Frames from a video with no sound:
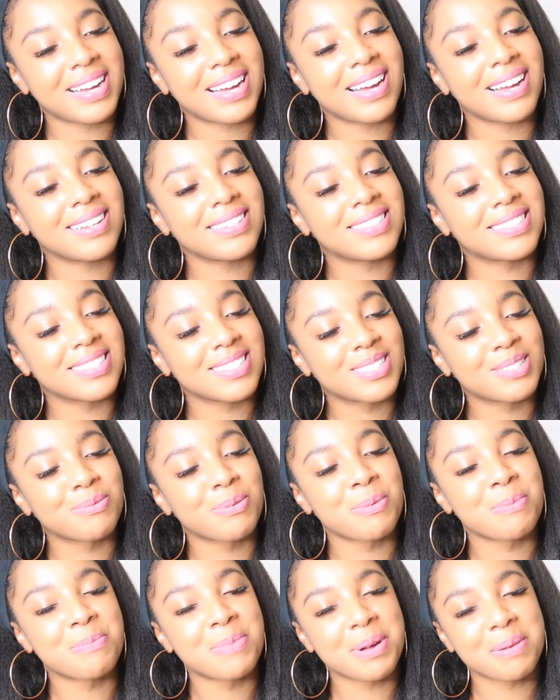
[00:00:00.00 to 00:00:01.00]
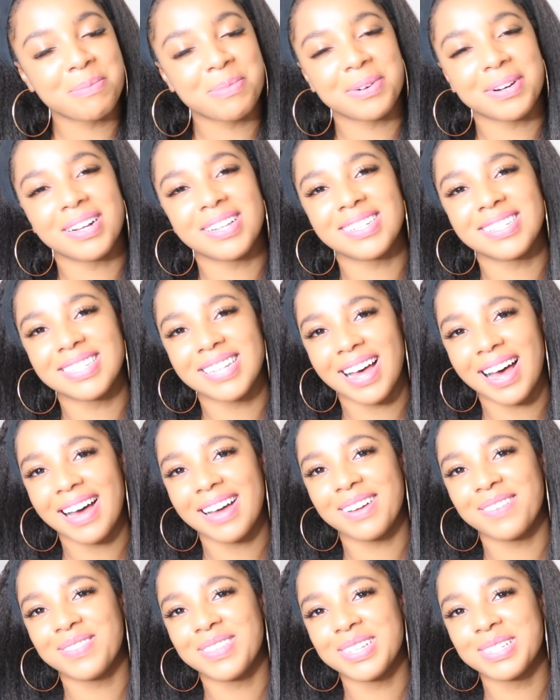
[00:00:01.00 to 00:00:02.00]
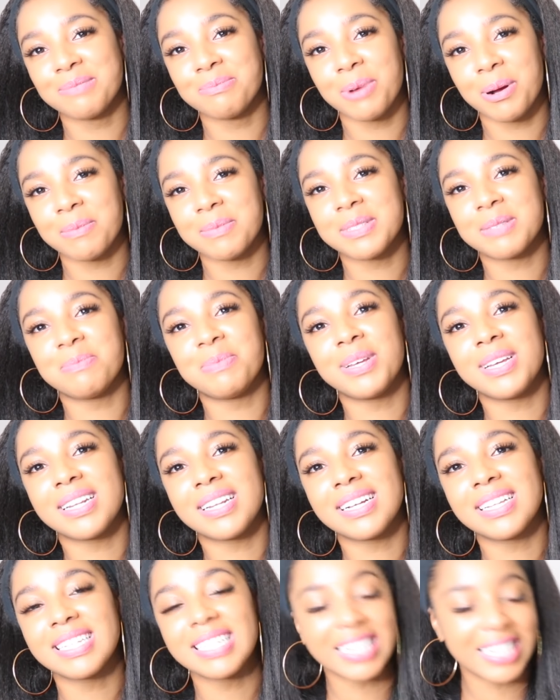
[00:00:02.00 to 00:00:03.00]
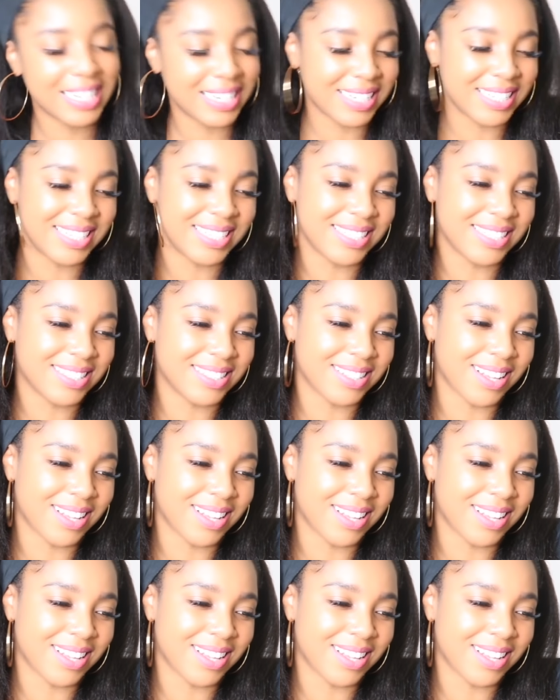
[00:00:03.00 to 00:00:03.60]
I just remember a lot of these moments being hilarious.